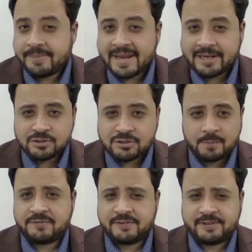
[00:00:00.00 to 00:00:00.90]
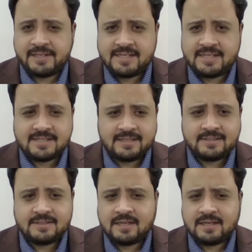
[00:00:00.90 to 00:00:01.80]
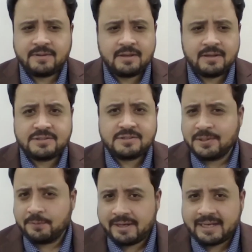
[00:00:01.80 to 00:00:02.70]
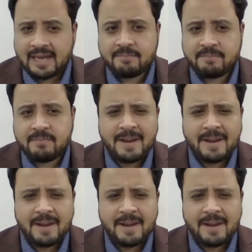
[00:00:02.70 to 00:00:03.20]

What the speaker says: thank you so much for your insights. Just to recap,